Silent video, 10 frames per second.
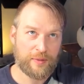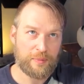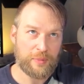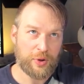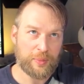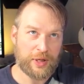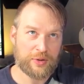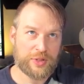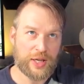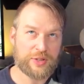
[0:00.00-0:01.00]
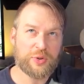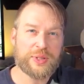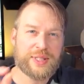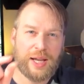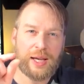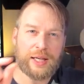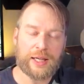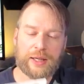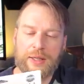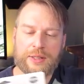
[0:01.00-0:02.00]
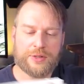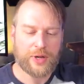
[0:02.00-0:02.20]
millimeter size, so it's tiny. So I